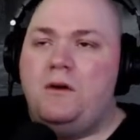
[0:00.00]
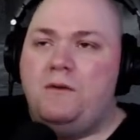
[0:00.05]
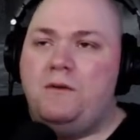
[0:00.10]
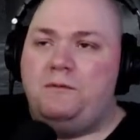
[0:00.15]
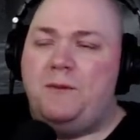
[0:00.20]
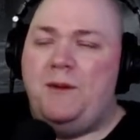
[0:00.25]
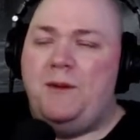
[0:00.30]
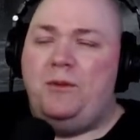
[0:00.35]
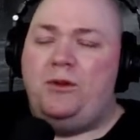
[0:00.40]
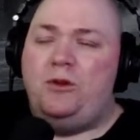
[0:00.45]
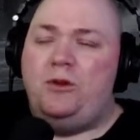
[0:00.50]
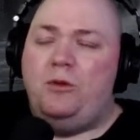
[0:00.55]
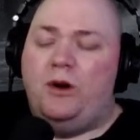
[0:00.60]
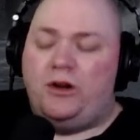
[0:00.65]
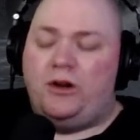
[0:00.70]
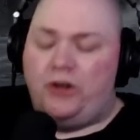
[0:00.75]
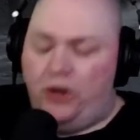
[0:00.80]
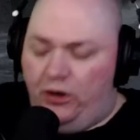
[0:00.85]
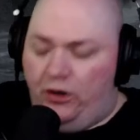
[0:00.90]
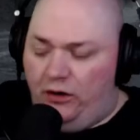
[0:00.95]
people who are
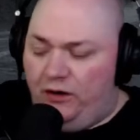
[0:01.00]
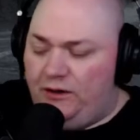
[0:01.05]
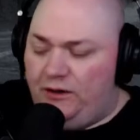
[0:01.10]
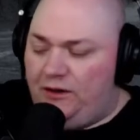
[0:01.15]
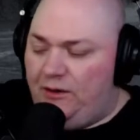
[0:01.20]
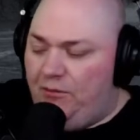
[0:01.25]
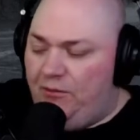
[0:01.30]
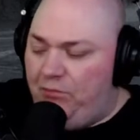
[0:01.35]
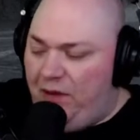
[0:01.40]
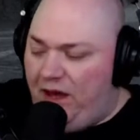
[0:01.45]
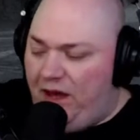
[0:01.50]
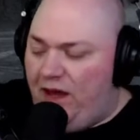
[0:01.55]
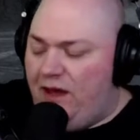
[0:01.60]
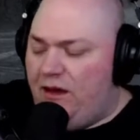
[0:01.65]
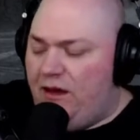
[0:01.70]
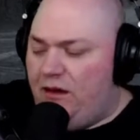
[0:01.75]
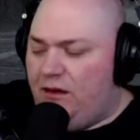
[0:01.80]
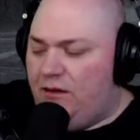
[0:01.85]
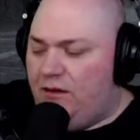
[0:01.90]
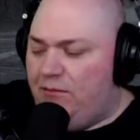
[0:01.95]
current
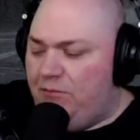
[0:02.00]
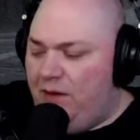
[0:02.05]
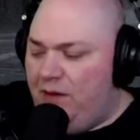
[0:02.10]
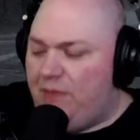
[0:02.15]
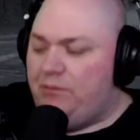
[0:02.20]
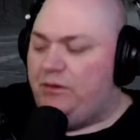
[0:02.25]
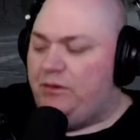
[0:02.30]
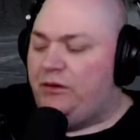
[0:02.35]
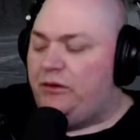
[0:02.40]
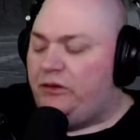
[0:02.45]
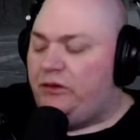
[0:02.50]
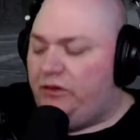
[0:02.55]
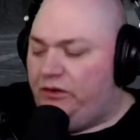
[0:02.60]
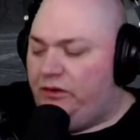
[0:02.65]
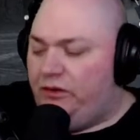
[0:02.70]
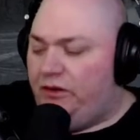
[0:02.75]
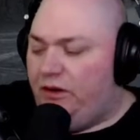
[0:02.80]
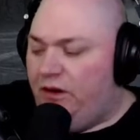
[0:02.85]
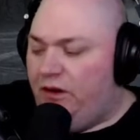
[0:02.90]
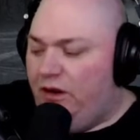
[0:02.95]
paying members